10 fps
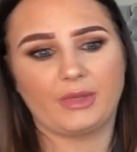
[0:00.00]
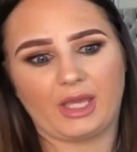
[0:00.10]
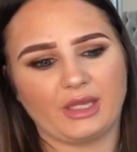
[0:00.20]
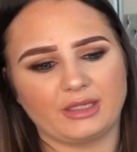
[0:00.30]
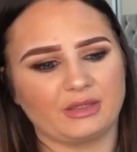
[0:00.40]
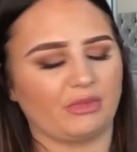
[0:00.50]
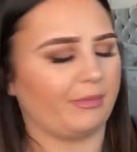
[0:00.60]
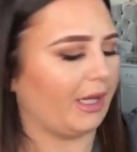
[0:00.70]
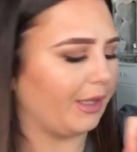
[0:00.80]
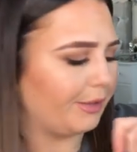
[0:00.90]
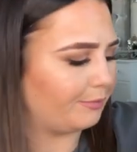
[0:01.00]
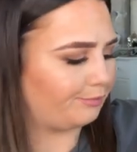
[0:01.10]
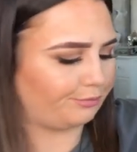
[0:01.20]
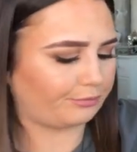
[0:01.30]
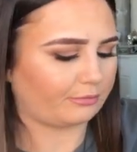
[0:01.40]
again, it doesn't really matter.
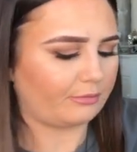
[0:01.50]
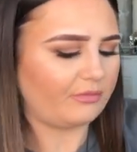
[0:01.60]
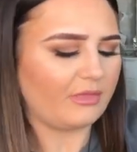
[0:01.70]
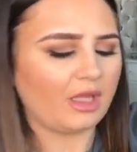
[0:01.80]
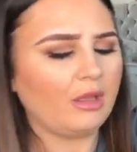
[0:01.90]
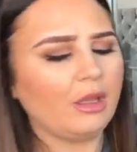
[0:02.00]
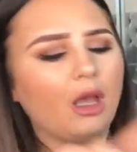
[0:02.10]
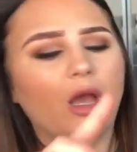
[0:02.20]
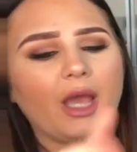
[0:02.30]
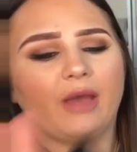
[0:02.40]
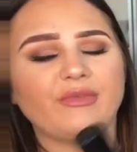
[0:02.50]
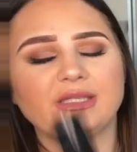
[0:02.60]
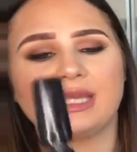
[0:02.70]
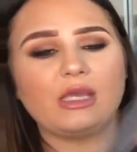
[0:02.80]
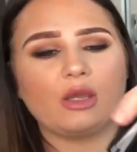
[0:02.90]
I have
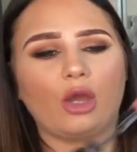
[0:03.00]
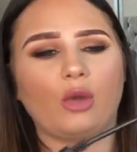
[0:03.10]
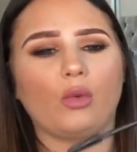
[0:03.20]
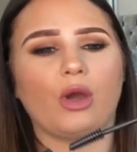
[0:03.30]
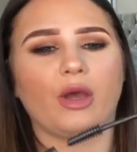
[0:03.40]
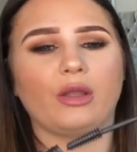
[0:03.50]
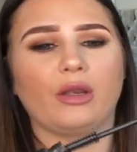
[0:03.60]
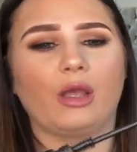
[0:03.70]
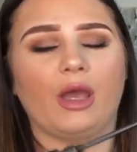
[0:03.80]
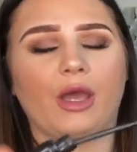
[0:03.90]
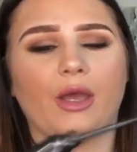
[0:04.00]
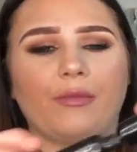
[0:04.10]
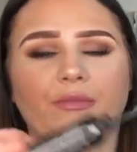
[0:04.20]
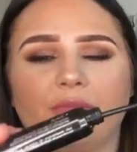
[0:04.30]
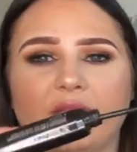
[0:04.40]
this Kiko one.
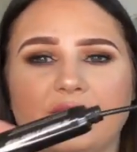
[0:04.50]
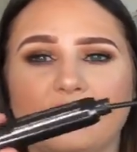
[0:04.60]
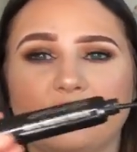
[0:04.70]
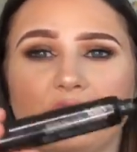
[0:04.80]
This is a